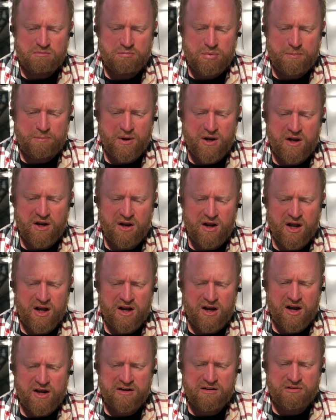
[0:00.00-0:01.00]
but by a
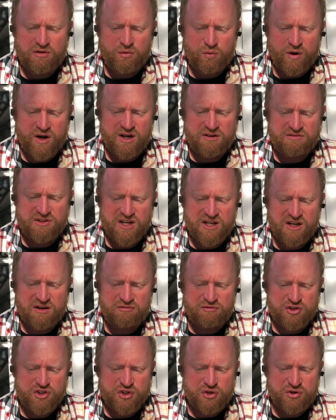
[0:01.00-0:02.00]
kind of grave-digging
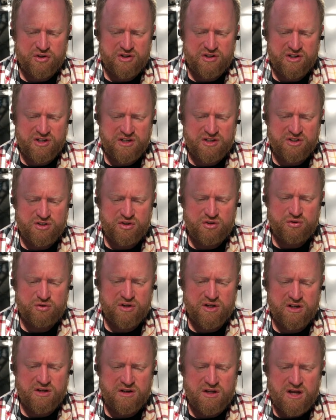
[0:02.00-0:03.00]
fraternity
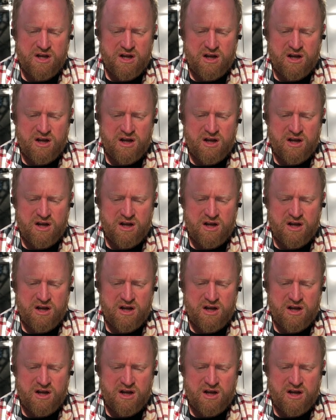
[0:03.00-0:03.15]
newly